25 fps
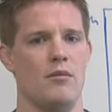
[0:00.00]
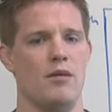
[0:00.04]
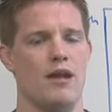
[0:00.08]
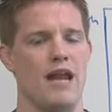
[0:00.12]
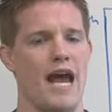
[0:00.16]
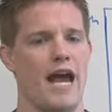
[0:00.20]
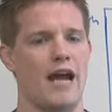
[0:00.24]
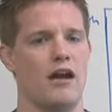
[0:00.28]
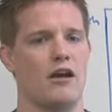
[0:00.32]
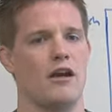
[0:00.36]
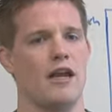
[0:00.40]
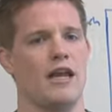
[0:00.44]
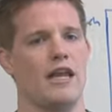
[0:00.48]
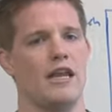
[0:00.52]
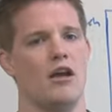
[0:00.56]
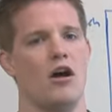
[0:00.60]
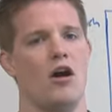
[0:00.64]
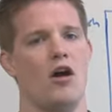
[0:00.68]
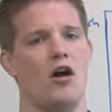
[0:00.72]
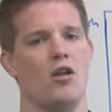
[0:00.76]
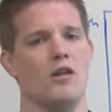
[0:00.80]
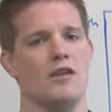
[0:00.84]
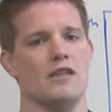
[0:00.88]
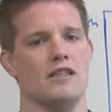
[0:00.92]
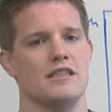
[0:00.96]
been aggregating
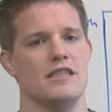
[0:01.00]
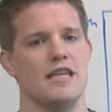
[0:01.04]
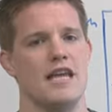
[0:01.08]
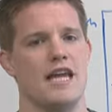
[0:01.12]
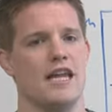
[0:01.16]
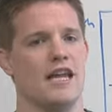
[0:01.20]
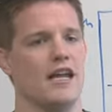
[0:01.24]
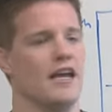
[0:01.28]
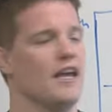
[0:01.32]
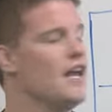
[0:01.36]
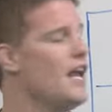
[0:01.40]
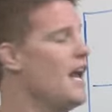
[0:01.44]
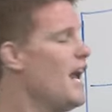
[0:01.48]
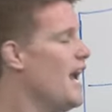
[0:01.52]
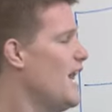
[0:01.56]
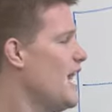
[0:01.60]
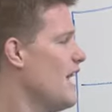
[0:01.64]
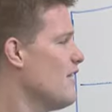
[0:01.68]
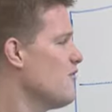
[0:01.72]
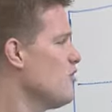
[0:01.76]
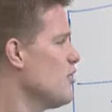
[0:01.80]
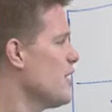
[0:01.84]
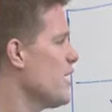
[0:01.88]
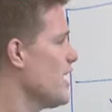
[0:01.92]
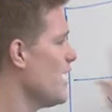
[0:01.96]
all this data. And
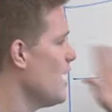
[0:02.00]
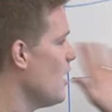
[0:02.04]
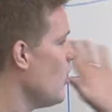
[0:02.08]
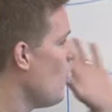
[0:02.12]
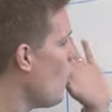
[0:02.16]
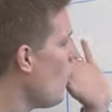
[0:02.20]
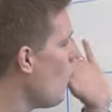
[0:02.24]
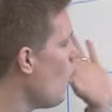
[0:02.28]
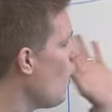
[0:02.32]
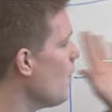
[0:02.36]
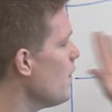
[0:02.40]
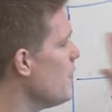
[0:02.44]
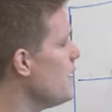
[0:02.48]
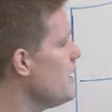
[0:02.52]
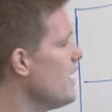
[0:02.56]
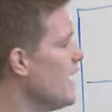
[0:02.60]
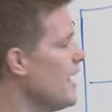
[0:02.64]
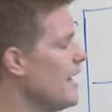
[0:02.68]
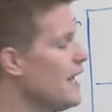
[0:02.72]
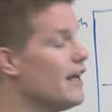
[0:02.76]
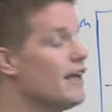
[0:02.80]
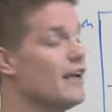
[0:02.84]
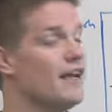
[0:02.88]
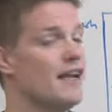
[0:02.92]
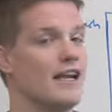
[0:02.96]
after looking at all the
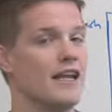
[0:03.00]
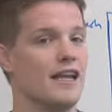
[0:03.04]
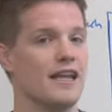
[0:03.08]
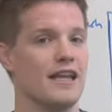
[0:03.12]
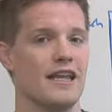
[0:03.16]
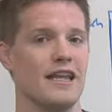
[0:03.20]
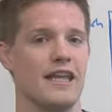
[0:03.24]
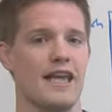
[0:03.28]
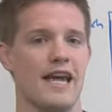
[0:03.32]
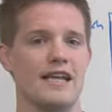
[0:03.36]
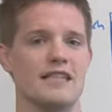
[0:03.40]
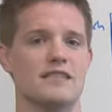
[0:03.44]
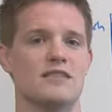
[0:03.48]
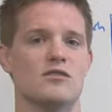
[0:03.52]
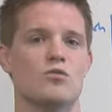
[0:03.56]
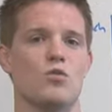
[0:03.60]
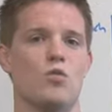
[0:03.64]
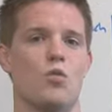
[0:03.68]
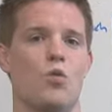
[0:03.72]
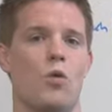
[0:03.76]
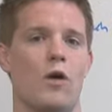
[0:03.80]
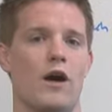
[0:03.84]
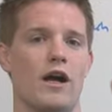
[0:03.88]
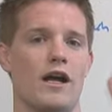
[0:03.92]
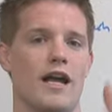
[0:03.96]
data, guess
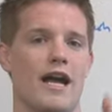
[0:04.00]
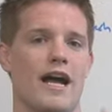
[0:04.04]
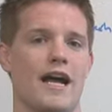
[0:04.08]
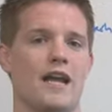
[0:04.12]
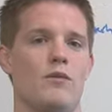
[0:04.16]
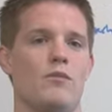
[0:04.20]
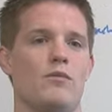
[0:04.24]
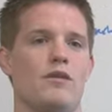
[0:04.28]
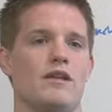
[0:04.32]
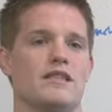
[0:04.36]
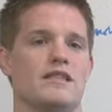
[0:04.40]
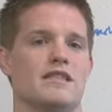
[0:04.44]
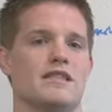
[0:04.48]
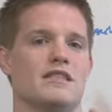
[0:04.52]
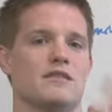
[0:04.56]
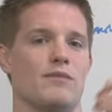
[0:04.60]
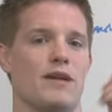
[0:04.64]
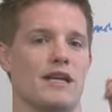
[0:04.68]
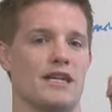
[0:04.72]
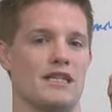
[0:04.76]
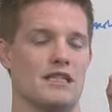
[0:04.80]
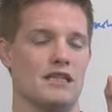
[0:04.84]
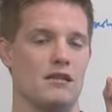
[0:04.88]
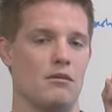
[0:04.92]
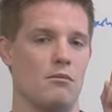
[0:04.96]
what kind of business
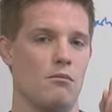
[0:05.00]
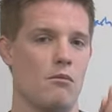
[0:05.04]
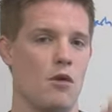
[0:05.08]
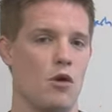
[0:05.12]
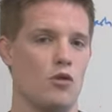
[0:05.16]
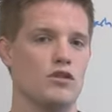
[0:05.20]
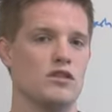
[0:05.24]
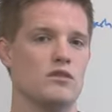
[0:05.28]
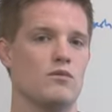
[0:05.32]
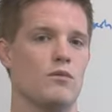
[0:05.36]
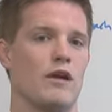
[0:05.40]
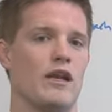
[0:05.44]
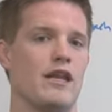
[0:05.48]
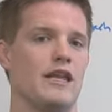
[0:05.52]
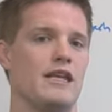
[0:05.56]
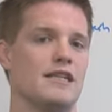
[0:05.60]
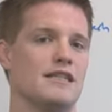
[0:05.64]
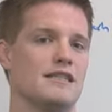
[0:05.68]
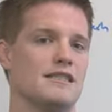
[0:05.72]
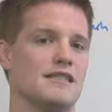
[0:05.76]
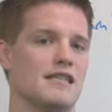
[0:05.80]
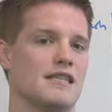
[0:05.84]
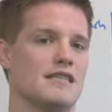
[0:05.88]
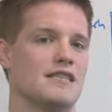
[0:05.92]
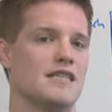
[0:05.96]
makes the most money
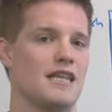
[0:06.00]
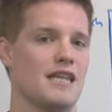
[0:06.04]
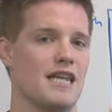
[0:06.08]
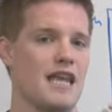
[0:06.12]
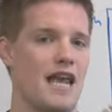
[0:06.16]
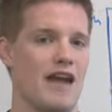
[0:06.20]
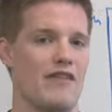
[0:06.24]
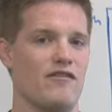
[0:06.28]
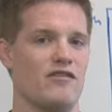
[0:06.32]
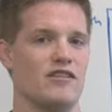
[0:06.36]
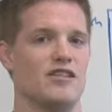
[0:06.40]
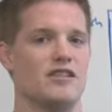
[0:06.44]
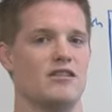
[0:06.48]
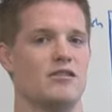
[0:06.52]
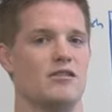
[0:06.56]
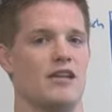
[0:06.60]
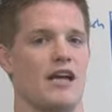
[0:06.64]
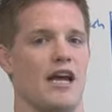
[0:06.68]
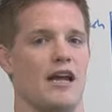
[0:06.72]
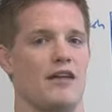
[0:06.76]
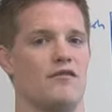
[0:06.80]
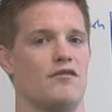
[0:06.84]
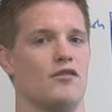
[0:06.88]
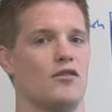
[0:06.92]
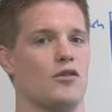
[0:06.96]
consistently every single
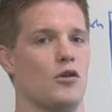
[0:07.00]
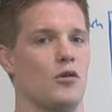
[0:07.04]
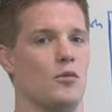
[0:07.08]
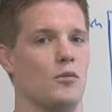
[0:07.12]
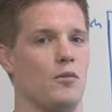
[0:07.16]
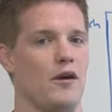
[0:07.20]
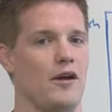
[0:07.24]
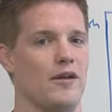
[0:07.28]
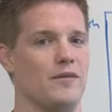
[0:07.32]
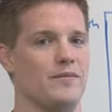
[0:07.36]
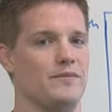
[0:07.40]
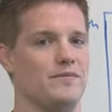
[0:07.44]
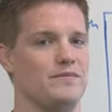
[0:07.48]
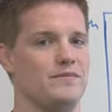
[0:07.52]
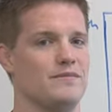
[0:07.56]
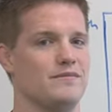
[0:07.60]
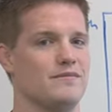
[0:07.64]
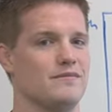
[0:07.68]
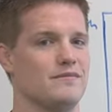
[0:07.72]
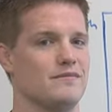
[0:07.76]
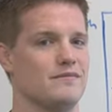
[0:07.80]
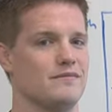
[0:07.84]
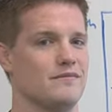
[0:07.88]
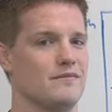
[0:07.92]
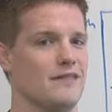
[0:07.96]
time for Groupon?
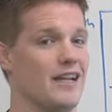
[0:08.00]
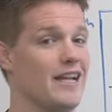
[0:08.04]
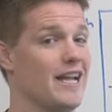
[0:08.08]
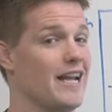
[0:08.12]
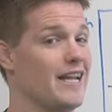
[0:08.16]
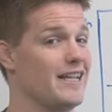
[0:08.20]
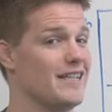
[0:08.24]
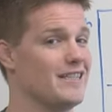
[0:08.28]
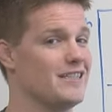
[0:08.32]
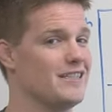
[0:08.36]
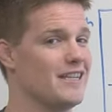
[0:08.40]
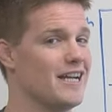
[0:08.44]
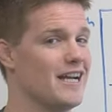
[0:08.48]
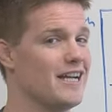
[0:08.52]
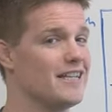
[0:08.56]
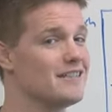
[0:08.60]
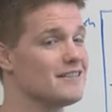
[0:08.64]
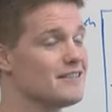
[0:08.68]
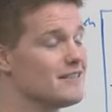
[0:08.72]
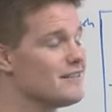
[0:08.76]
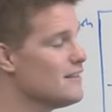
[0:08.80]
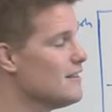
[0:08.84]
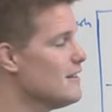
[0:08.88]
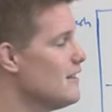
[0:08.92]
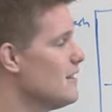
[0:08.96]
Any ideas, you
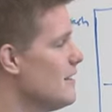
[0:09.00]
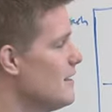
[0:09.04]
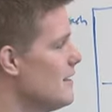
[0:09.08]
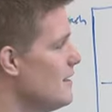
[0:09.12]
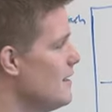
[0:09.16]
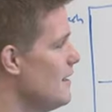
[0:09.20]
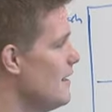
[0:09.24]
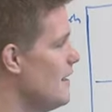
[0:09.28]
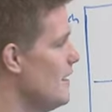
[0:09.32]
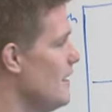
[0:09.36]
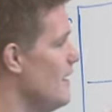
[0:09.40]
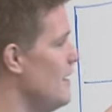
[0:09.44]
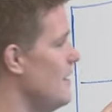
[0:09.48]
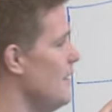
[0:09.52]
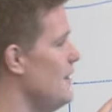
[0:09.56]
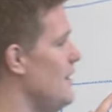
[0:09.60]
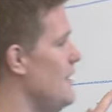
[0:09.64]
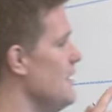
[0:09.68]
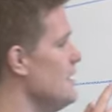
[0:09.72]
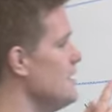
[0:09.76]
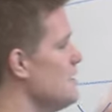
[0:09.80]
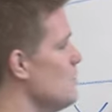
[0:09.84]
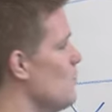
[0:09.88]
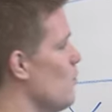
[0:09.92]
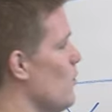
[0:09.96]
guys?
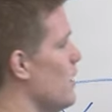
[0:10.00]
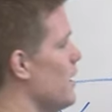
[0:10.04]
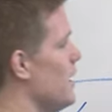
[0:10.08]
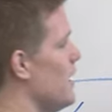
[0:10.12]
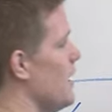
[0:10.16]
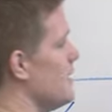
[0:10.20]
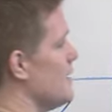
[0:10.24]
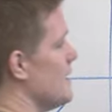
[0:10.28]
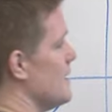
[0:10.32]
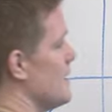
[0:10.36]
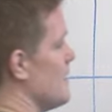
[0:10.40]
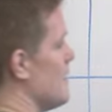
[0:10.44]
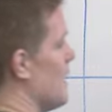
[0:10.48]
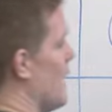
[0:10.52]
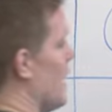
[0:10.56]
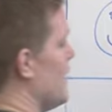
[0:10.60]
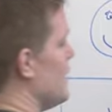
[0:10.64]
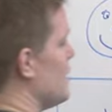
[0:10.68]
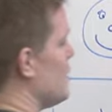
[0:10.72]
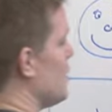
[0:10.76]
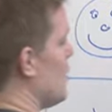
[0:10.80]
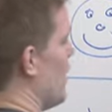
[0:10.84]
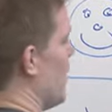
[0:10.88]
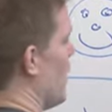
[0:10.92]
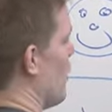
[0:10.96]
What it is laser